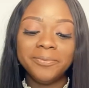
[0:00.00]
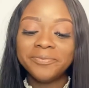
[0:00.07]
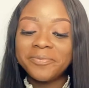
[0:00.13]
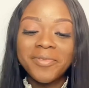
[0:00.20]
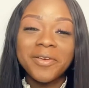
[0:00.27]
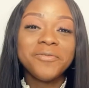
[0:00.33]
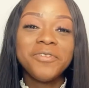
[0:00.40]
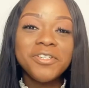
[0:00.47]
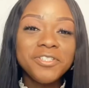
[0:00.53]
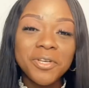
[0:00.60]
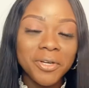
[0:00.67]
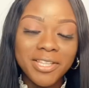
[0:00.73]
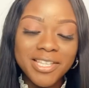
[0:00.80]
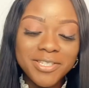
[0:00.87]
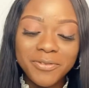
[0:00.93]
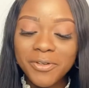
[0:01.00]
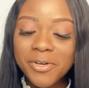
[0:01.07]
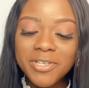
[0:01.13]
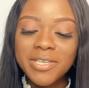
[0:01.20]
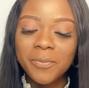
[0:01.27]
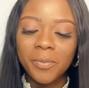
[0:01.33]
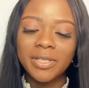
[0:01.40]
video
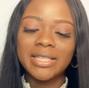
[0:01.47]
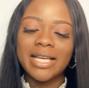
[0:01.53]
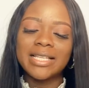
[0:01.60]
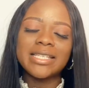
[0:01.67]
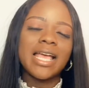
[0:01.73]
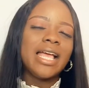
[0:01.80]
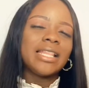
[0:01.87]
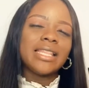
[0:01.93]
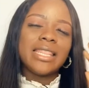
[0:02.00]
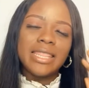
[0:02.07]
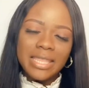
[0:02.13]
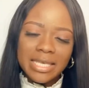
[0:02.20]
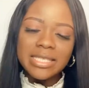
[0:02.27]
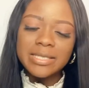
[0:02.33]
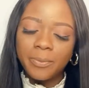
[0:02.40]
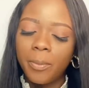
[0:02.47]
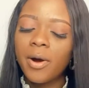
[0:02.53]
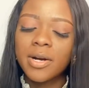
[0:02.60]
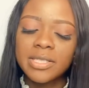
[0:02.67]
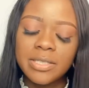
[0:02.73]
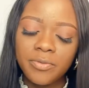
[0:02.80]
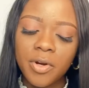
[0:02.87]
is important, this
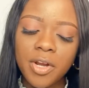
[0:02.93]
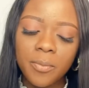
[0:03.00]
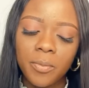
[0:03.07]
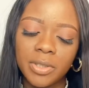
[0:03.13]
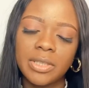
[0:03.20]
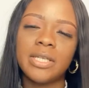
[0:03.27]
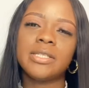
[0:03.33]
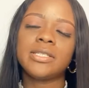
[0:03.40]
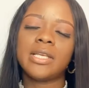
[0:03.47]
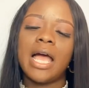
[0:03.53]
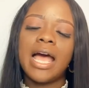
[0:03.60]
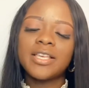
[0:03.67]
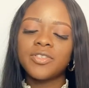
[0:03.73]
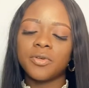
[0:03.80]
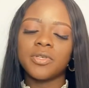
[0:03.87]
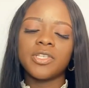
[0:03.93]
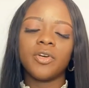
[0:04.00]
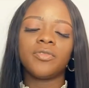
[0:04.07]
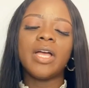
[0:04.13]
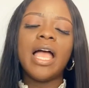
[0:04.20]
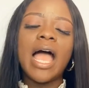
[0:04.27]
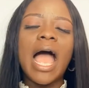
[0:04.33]
part is very important. Ask
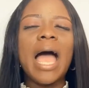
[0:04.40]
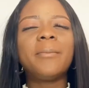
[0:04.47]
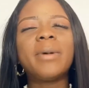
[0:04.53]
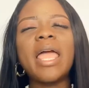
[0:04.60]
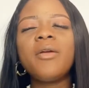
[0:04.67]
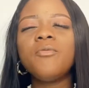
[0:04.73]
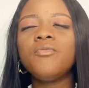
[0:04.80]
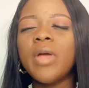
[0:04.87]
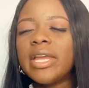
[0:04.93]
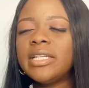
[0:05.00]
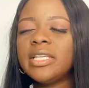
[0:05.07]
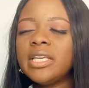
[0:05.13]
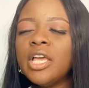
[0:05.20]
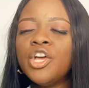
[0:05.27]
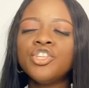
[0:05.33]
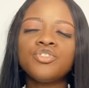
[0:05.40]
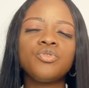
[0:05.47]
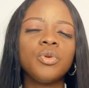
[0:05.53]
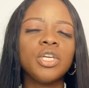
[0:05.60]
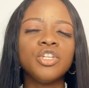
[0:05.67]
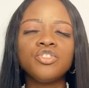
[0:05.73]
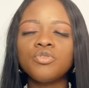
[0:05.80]
yourself, am I ready
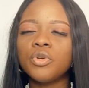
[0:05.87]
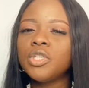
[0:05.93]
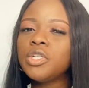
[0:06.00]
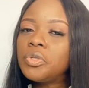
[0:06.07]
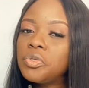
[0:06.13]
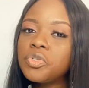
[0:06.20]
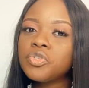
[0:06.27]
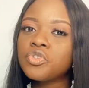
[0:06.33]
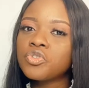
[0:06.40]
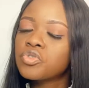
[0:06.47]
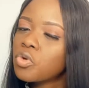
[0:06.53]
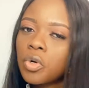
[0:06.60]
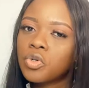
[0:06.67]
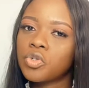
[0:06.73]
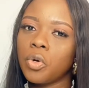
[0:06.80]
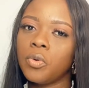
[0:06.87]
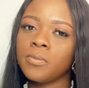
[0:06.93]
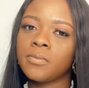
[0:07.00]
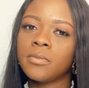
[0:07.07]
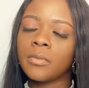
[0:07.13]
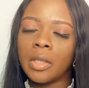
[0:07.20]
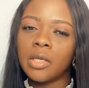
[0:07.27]
to introduce structure
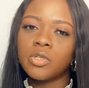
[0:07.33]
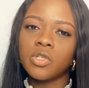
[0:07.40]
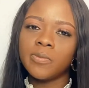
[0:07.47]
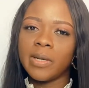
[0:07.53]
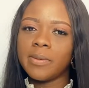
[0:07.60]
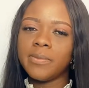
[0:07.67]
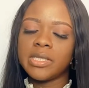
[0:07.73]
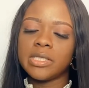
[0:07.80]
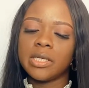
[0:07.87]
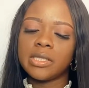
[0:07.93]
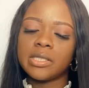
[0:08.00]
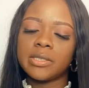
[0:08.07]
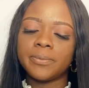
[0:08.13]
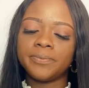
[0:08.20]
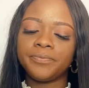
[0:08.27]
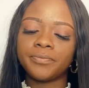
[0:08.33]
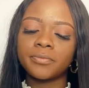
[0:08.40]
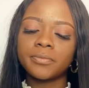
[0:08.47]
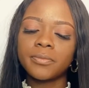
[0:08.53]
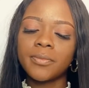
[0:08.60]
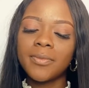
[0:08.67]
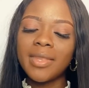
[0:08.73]
into my business?
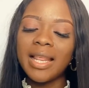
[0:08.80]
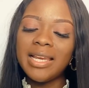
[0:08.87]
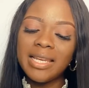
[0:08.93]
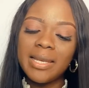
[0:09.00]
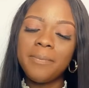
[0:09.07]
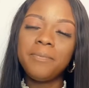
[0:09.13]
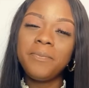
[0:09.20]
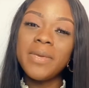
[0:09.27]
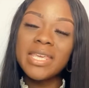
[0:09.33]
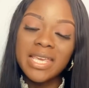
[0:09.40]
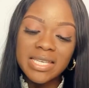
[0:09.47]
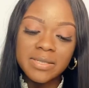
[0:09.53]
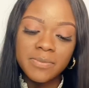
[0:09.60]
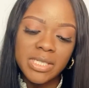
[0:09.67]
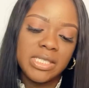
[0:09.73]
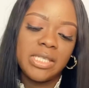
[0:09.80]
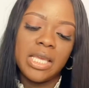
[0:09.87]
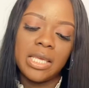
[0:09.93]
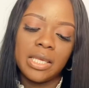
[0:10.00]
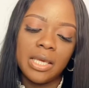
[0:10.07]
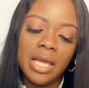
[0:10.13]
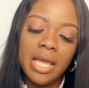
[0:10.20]
The biggest
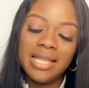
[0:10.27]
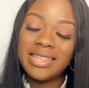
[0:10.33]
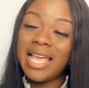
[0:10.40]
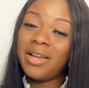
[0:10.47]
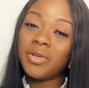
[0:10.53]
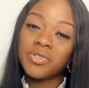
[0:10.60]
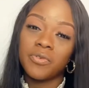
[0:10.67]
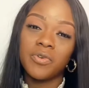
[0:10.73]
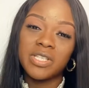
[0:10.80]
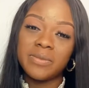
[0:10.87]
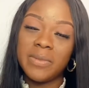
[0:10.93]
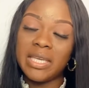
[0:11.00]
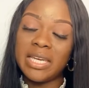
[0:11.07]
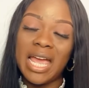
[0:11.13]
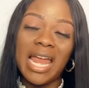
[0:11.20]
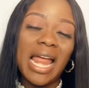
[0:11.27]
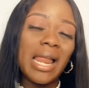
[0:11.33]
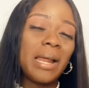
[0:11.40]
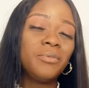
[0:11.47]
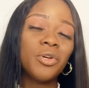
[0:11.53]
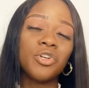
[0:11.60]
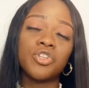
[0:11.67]
mistake that a lot of us make in hiring, and
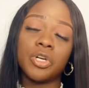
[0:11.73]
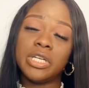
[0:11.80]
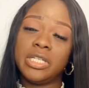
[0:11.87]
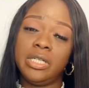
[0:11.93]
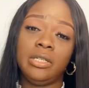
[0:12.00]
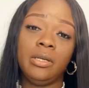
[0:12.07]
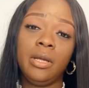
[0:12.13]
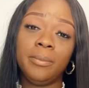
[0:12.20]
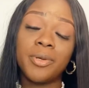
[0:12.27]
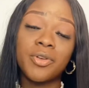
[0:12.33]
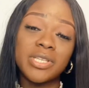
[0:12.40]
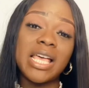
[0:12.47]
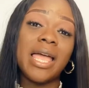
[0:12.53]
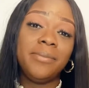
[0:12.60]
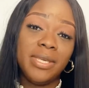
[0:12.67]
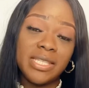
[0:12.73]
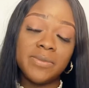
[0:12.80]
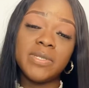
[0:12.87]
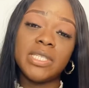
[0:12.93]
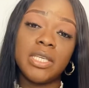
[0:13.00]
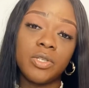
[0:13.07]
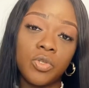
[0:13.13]
I'm not judging because I make
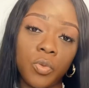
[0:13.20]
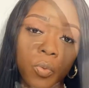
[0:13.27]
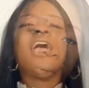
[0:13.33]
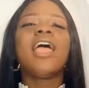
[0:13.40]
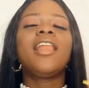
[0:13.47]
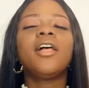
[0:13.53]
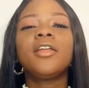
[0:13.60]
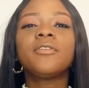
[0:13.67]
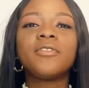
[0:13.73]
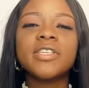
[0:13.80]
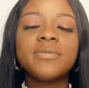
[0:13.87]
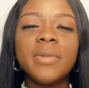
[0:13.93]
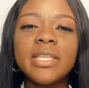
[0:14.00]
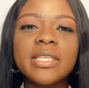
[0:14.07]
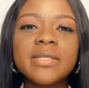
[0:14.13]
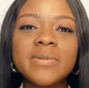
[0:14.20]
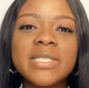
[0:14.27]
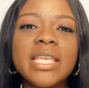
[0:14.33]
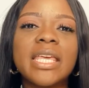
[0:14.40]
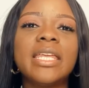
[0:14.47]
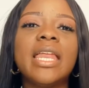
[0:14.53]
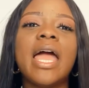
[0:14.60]
mistakes too. A lot of us make this
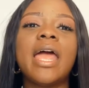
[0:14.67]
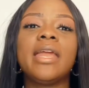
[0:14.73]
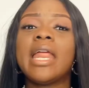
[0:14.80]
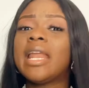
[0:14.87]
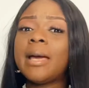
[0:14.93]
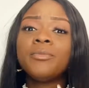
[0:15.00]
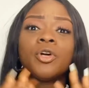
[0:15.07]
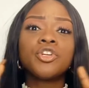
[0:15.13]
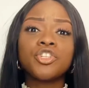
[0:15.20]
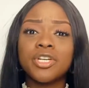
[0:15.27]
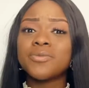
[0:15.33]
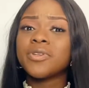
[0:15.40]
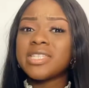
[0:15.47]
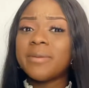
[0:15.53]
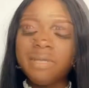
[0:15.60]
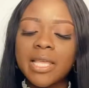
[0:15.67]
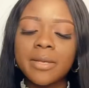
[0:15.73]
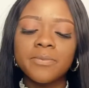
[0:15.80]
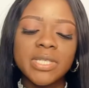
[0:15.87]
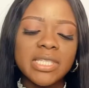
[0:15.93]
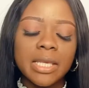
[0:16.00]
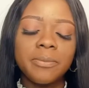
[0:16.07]
mistake in hiring, and I'm not judging because I made
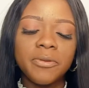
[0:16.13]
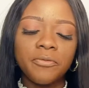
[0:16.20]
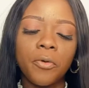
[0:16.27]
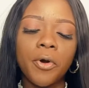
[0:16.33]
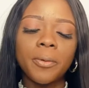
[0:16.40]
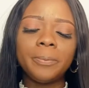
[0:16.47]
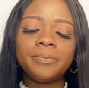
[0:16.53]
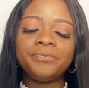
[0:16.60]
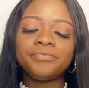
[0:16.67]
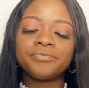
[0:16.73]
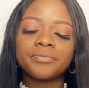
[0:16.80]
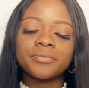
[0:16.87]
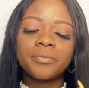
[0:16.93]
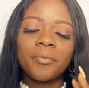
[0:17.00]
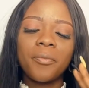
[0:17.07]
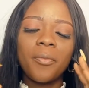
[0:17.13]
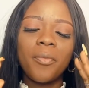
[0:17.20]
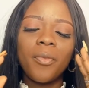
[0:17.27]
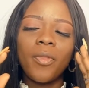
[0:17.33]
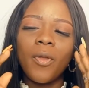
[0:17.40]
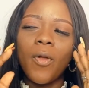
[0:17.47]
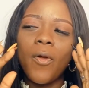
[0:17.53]
a mistake before.
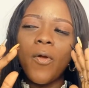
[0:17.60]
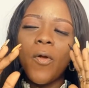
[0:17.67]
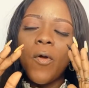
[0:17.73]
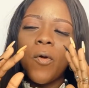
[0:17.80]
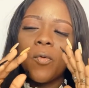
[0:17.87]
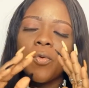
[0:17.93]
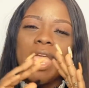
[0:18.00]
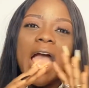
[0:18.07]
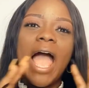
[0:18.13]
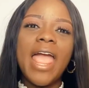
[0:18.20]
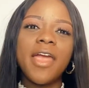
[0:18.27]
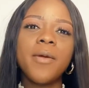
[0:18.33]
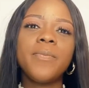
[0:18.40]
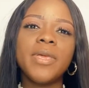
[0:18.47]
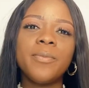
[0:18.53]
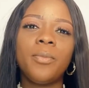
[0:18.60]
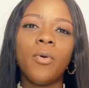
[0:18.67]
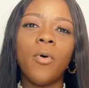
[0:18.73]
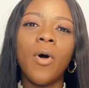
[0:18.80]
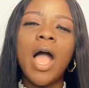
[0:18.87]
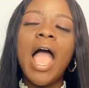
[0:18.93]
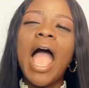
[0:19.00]
We hire
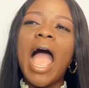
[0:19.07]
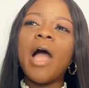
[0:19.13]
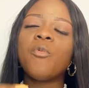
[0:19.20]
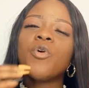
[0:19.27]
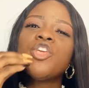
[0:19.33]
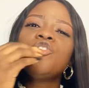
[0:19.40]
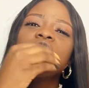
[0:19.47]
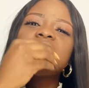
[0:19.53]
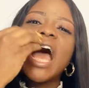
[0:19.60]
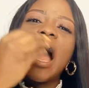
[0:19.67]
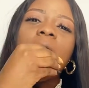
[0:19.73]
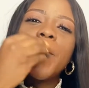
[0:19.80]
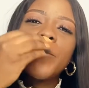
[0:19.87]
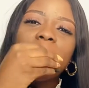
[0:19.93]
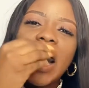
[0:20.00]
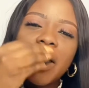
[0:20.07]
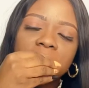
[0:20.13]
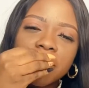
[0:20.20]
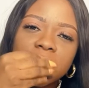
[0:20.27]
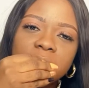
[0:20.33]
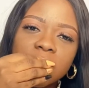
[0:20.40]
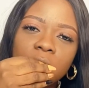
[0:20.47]
people and we use our
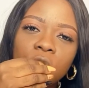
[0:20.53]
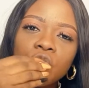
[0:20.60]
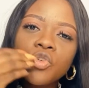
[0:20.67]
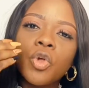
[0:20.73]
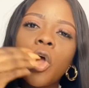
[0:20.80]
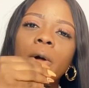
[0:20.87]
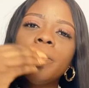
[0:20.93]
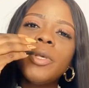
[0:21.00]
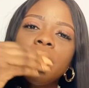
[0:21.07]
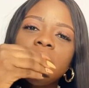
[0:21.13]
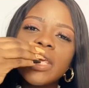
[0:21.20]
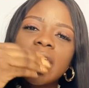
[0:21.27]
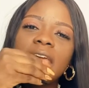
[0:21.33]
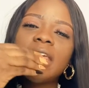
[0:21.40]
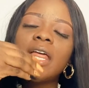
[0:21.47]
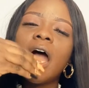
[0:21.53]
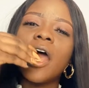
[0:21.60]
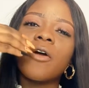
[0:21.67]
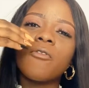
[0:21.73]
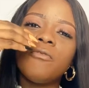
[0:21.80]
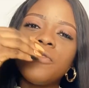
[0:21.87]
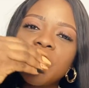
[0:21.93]
mouths to communicate
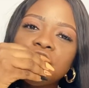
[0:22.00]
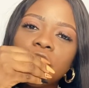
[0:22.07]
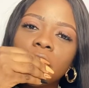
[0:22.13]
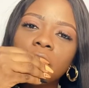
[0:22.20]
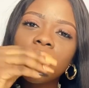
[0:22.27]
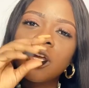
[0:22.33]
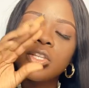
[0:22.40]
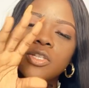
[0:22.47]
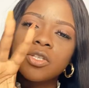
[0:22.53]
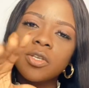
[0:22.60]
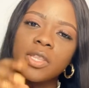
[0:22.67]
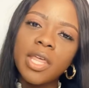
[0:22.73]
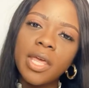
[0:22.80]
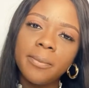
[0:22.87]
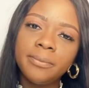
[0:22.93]
our vision to them.